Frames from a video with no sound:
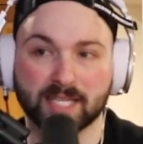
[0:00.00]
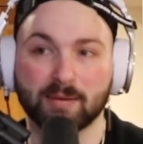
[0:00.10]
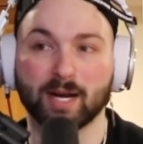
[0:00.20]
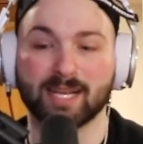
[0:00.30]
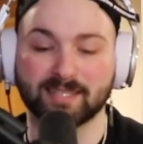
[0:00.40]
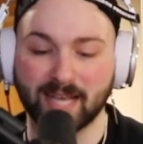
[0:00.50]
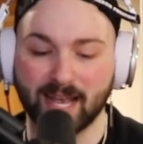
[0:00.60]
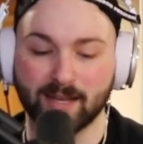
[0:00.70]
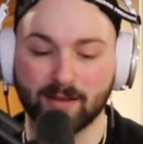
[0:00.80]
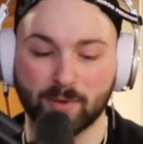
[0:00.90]
And what I
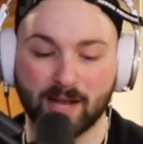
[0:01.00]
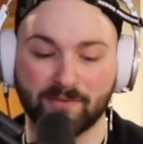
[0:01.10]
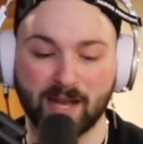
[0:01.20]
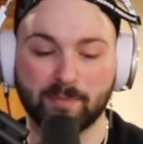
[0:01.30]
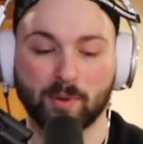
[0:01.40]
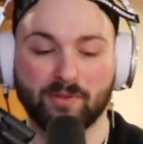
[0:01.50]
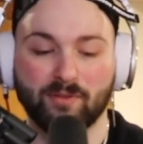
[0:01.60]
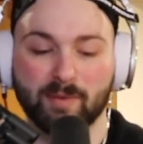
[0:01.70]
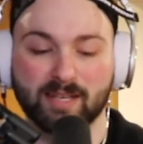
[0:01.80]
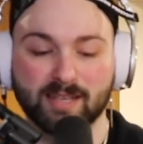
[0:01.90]
say when I fight both of
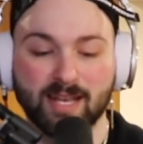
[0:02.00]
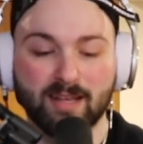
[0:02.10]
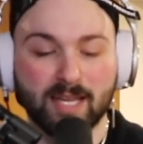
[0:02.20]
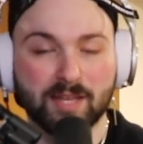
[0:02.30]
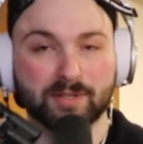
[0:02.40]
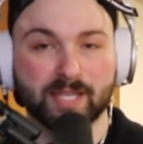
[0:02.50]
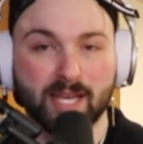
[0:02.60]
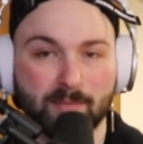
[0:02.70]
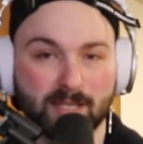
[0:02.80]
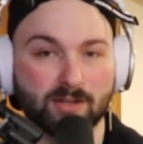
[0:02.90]
them is either
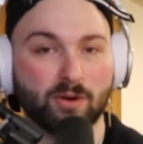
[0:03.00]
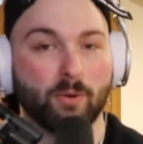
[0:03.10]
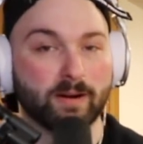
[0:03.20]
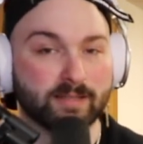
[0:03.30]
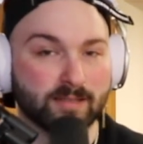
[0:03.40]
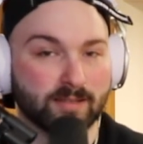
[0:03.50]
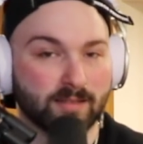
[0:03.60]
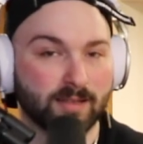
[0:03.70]
take me to court,